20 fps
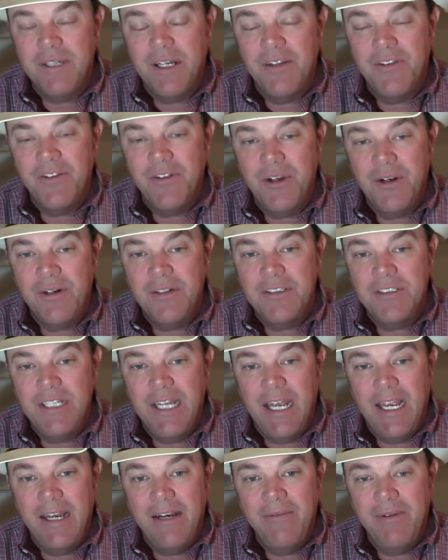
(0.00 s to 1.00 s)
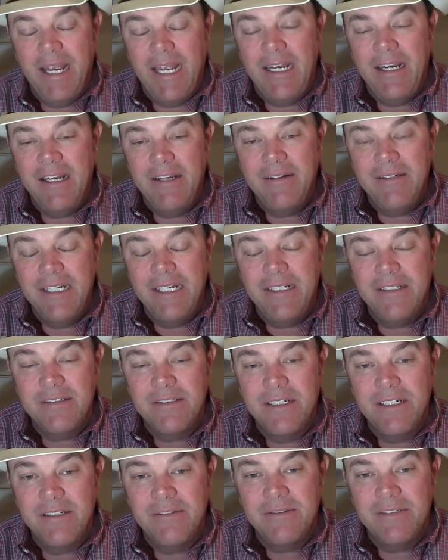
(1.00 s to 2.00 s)
on Thursday, and man,
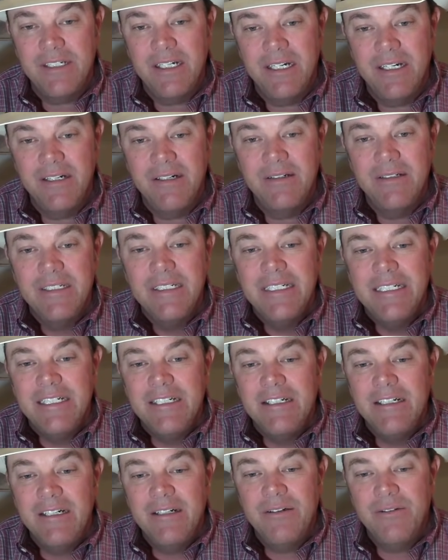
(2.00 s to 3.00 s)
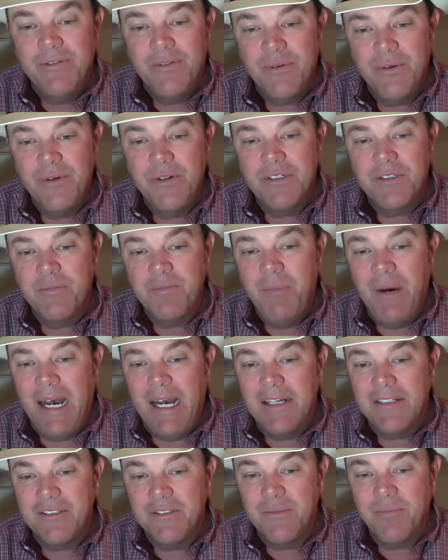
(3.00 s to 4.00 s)
it threw us
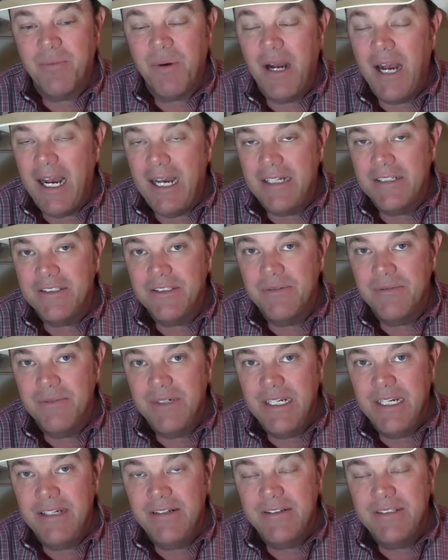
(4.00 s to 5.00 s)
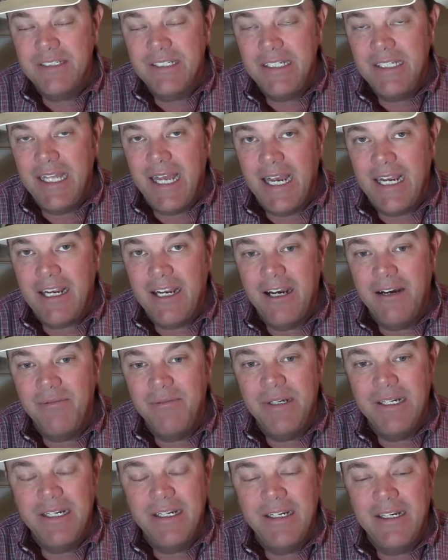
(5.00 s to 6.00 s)
by surprise, and we didn't see that
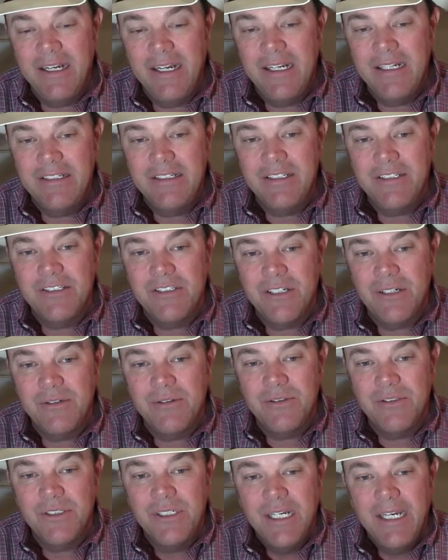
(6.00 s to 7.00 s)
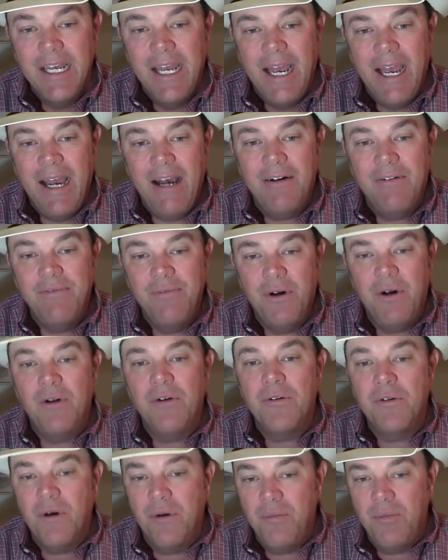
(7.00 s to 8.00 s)
coming. And it just shows how
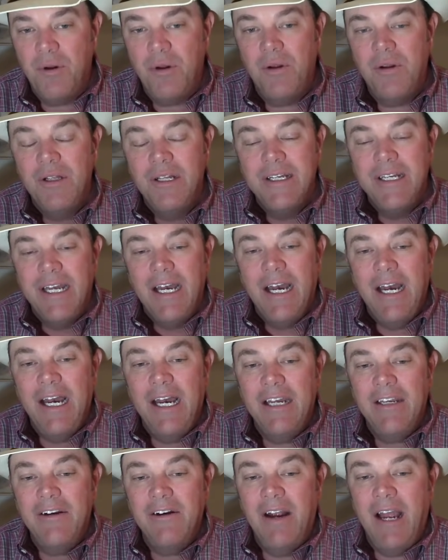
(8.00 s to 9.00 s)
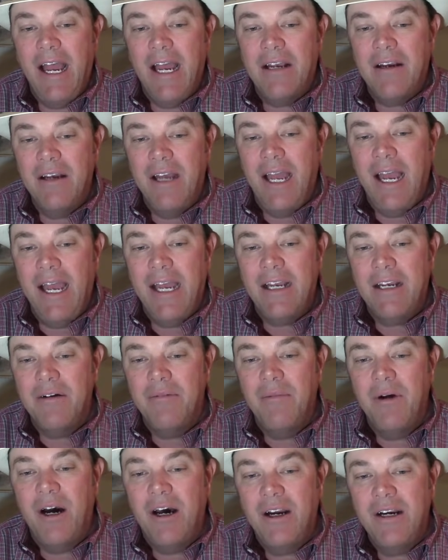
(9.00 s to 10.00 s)
vulnerable your ag
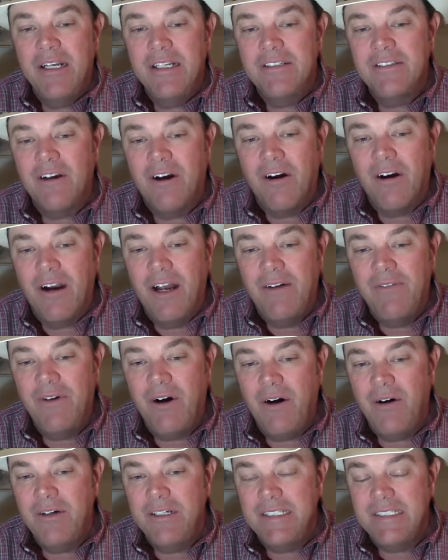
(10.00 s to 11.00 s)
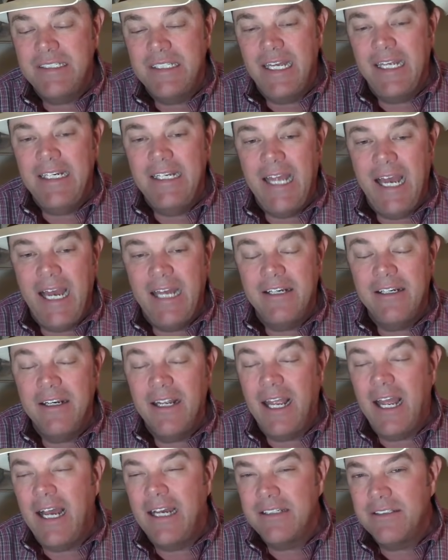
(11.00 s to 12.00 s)
commodities are. I've always said that, and the
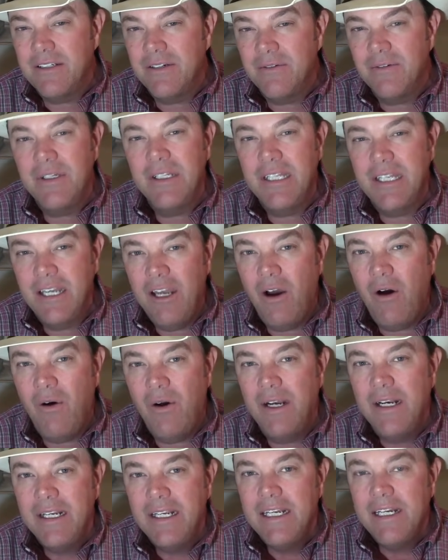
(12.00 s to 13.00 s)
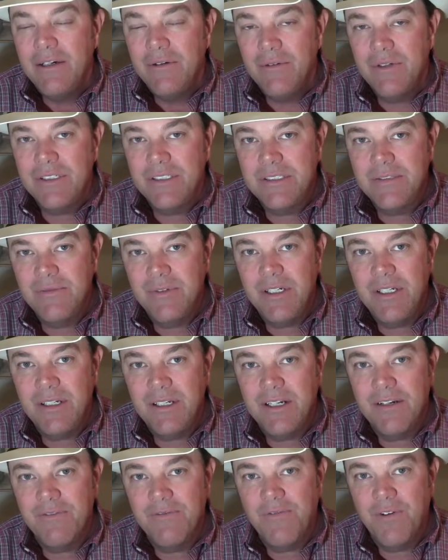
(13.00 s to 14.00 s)
guys that really know it will
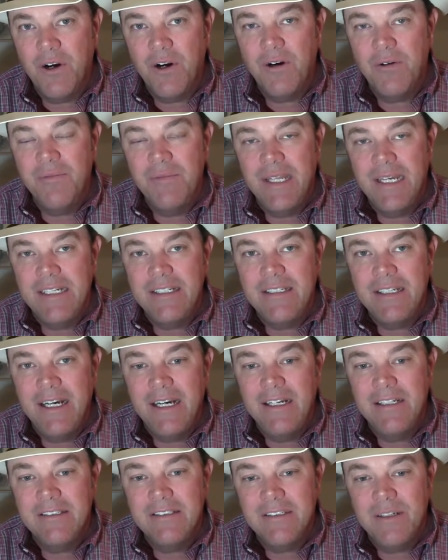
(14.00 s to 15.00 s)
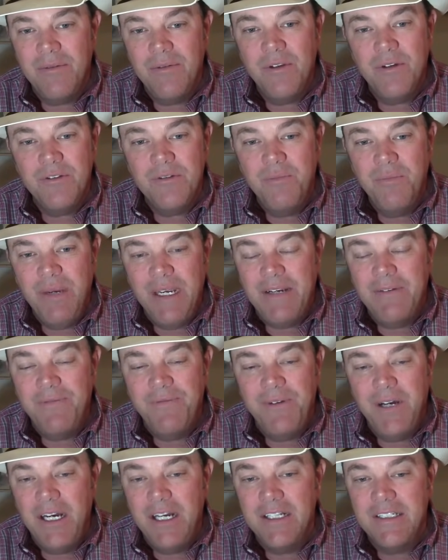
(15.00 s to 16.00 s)
confirm that some of those big
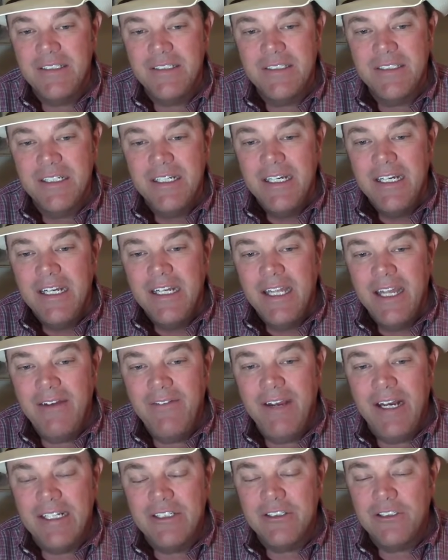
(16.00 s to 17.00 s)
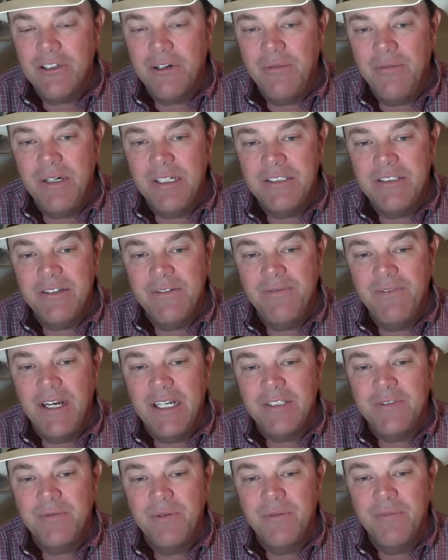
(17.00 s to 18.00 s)
funds, they've got so much
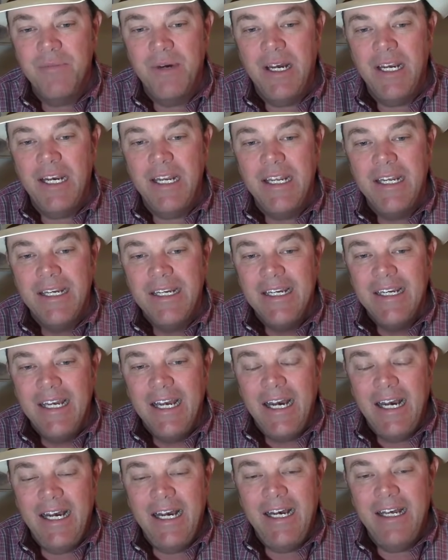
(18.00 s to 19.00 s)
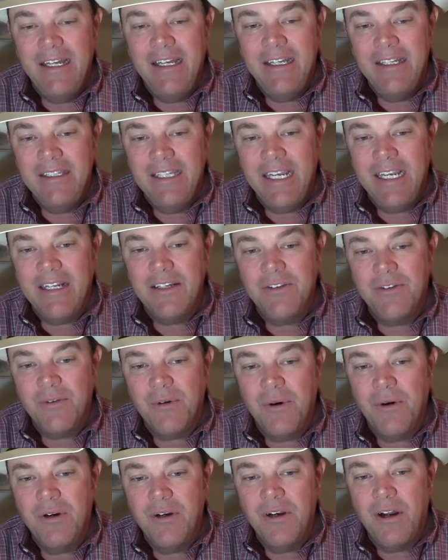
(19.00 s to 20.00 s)
investment money, they could
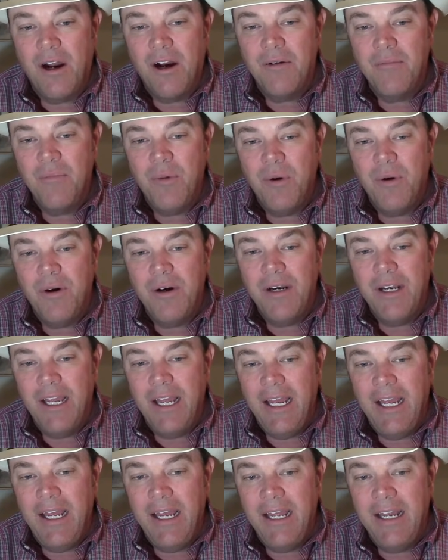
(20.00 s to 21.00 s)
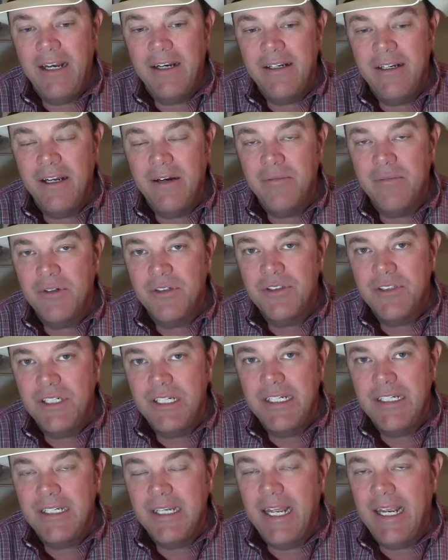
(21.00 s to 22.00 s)
throw a dartboard at a number
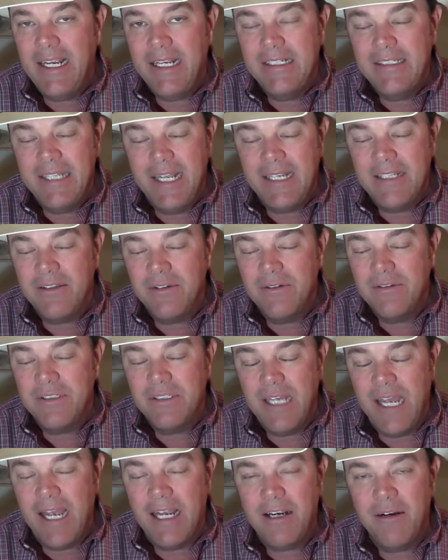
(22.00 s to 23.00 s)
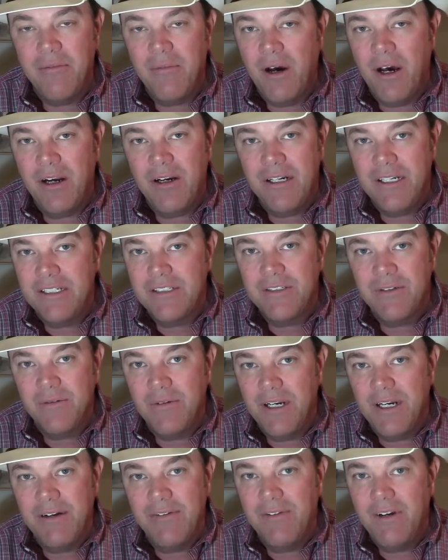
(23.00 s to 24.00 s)
sheet, and they could take those ag commodities to
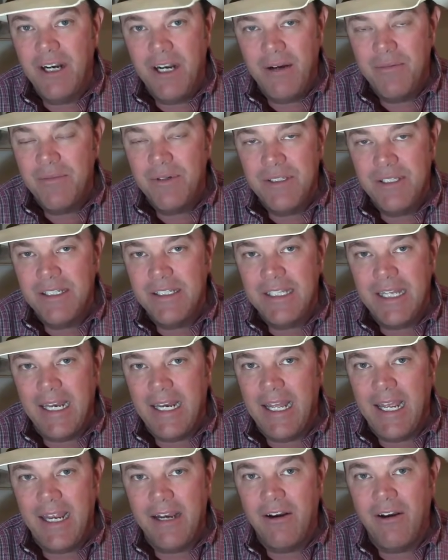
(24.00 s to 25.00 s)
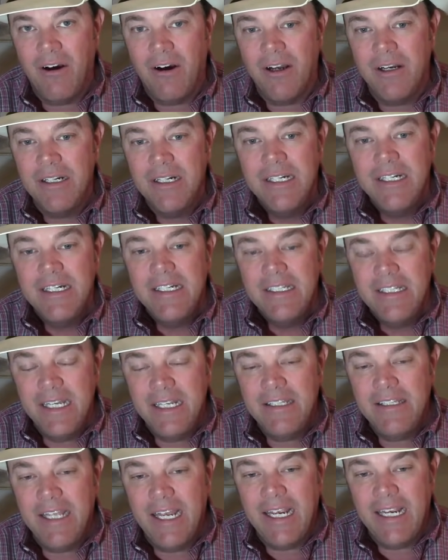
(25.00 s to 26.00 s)
whatever number that they land on.
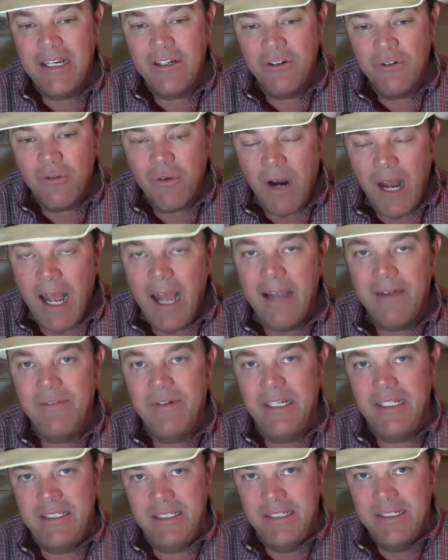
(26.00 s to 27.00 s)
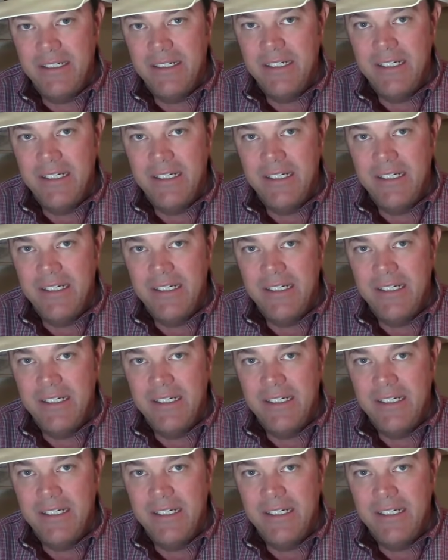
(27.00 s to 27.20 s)
They can drive it.